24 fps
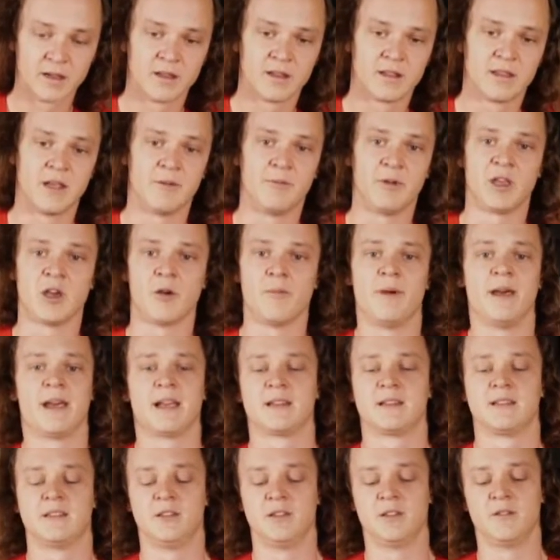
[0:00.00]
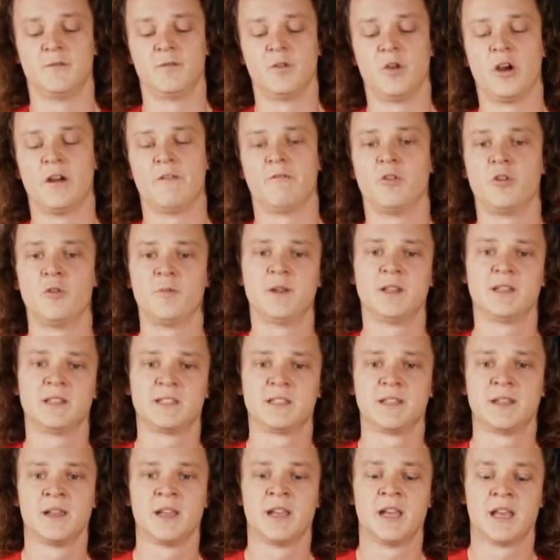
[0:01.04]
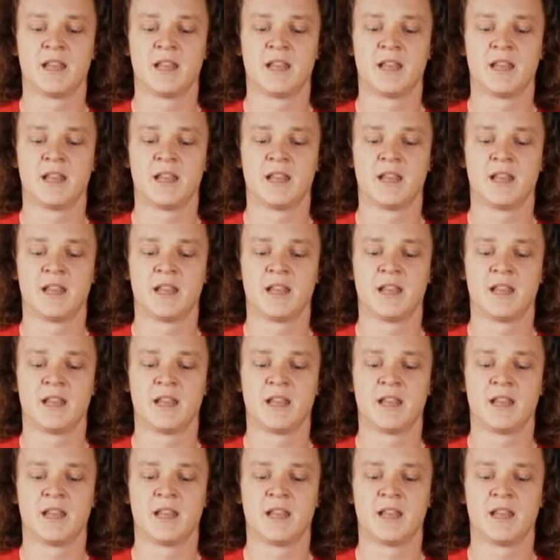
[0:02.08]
Then we go back to the Fly Rubens.